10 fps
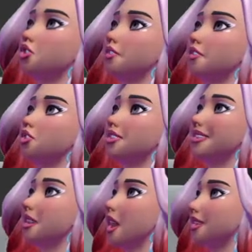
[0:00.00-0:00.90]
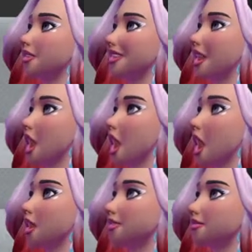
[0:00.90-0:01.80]
If I say like
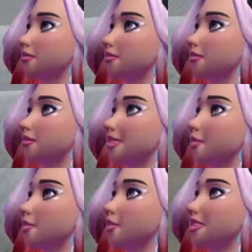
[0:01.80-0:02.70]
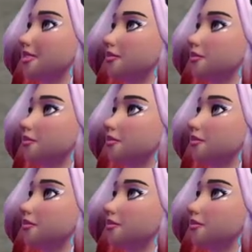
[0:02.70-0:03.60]
shield project,
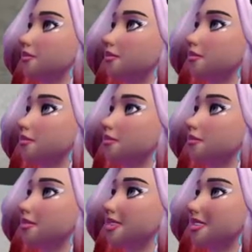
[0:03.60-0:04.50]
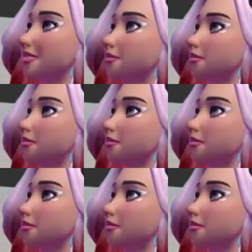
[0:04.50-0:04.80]
what's that do?